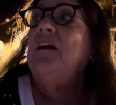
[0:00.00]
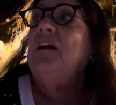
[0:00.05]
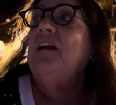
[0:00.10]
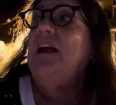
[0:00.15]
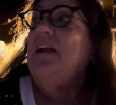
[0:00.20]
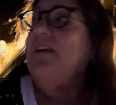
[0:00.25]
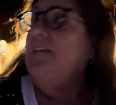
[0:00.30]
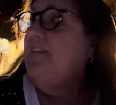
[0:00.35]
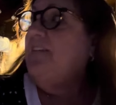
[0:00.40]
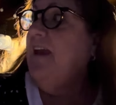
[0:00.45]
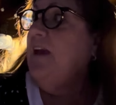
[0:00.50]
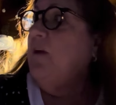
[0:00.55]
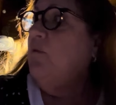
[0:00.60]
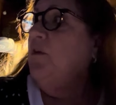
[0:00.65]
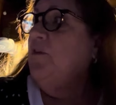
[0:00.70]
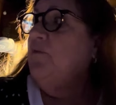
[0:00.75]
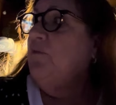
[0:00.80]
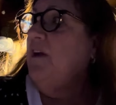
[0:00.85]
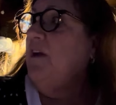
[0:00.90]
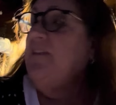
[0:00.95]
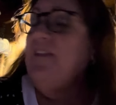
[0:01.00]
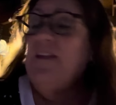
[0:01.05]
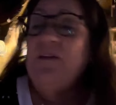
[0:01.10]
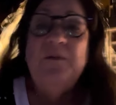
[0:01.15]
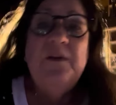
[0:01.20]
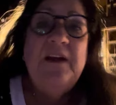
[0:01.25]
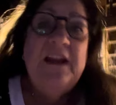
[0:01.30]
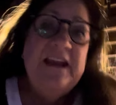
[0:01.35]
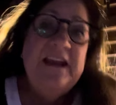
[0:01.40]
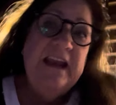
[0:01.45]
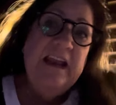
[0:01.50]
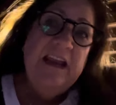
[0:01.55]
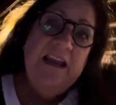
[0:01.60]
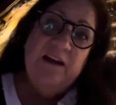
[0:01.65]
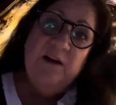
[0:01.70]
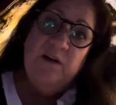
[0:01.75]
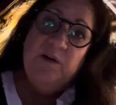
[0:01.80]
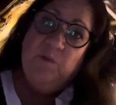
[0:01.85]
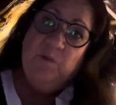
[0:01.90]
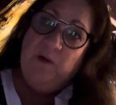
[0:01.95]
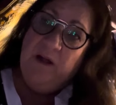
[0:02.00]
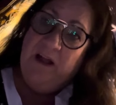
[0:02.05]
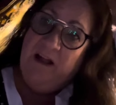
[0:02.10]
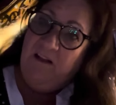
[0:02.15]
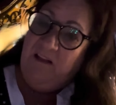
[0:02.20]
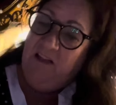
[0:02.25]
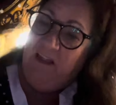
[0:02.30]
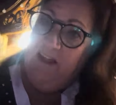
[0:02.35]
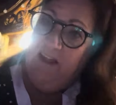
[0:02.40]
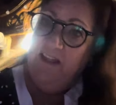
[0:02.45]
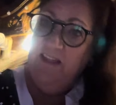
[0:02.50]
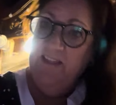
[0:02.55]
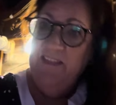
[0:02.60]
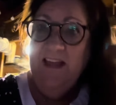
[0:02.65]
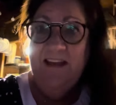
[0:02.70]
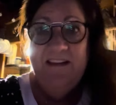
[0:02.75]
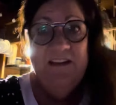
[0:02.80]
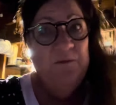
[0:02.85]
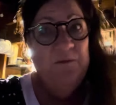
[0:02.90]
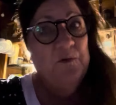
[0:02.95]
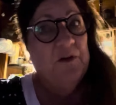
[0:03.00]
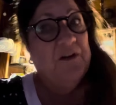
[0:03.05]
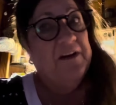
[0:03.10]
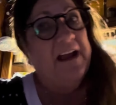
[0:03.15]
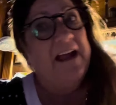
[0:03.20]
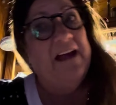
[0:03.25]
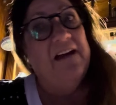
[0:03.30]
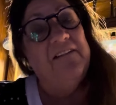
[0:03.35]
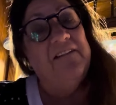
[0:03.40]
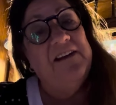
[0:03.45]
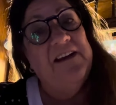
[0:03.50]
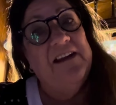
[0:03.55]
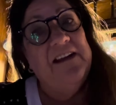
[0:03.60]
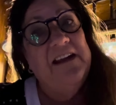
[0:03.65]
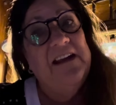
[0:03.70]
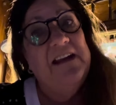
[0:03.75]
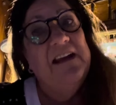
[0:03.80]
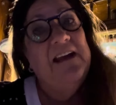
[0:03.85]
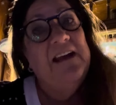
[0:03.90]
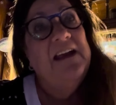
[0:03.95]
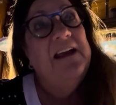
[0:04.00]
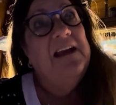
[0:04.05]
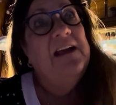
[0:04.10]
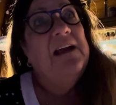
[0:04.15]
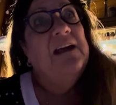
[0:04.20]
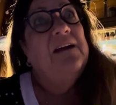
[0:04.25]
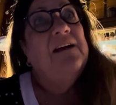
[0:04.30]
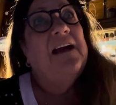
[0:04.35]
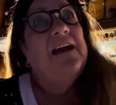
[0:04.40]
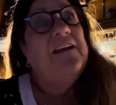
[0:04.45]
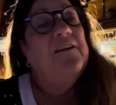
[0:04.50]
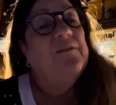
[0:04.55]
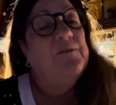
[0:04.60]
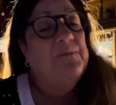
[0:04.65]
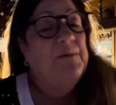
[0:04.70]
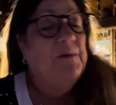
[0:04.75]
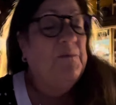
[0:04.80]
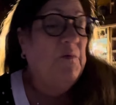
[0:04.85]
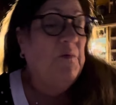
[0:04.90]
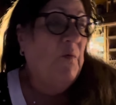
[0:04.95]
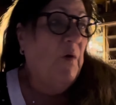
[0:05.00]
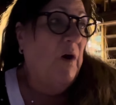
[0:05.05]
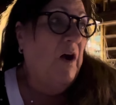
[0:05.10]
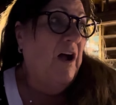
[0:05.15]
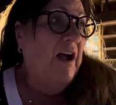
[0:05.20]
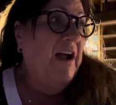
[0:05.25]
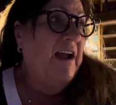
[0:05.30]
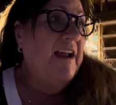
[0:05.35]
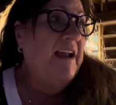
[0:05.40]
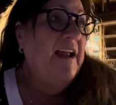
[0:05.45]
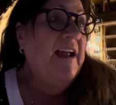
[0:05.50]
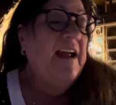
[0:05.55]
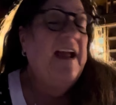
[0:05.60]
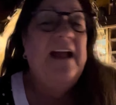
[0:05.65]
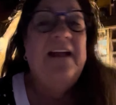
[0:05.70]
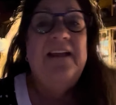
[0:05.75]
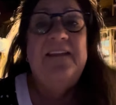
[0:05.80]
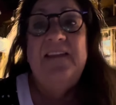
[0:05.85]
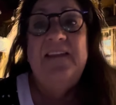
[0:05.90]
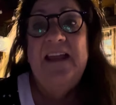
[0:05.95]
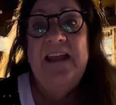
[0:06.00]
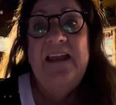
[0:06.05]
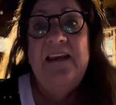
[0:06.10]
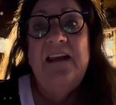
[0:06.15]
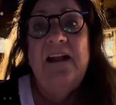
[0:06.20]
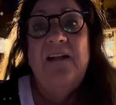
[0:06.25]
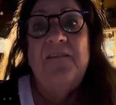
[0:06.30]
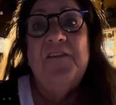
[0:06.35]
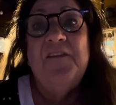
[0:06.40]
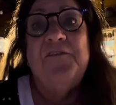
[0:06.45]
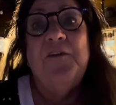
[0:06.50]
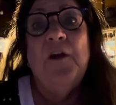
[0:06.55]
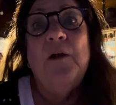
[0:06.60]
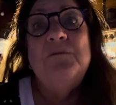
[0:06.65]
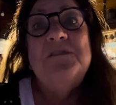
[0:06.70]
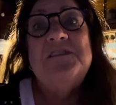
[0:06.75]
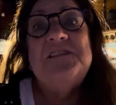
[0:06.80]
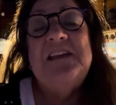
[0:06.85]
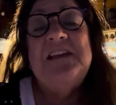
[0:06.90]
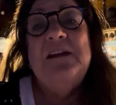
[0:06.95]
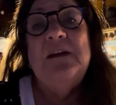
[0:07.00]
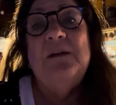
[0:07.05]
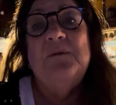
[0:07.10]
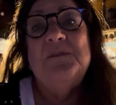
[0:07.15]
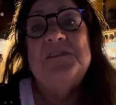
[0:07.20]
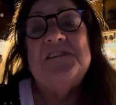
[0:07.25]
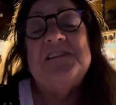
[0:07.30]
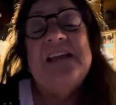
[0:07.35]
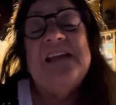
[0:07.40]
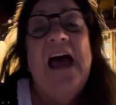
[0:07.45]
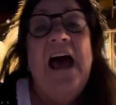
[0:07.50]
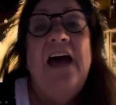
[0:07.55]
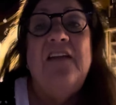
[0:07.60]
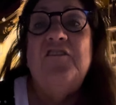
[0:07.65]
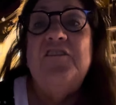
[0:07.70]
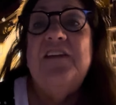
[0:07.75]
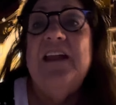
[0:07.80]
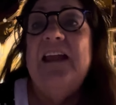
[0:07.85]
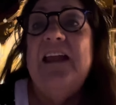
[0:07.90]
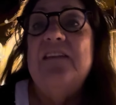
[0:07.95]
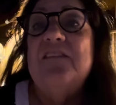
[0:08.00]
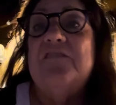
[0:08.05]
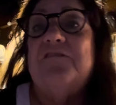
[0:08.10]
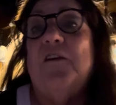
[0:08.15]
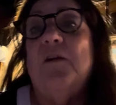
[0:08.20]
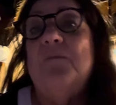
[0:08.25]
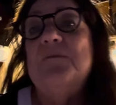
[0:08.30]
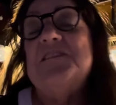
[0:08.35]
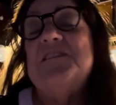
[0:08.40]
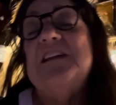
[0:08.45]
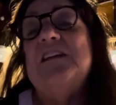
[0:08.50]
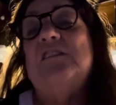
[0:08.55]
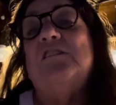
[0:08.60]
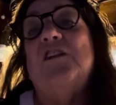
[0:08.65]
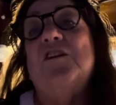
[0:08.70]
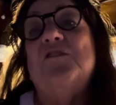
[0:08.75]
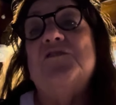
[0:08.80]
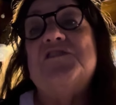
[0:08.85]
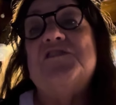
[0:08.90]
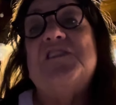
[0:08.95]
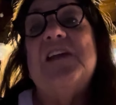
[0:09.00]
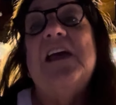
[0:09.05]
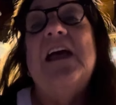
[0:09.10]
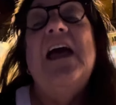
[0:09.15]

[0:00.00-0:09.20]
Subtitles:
and take one right then when I get it. Well, that didn't work out. I don't remember why. And then the pharmacy, it was Saturday, and the pharmacy closed